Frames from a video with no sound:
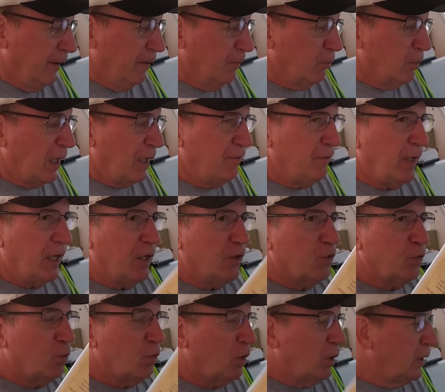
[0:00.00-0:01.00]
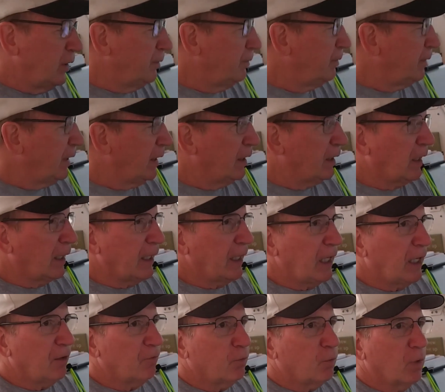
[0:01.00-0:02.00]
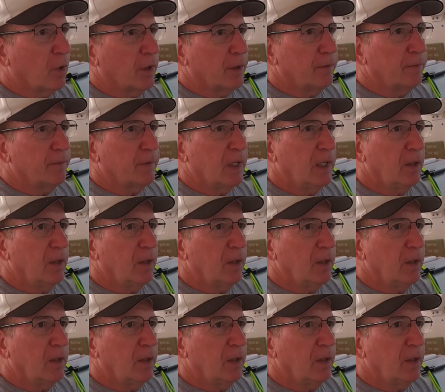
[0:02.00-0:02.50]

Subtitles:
Rev has one and I have one.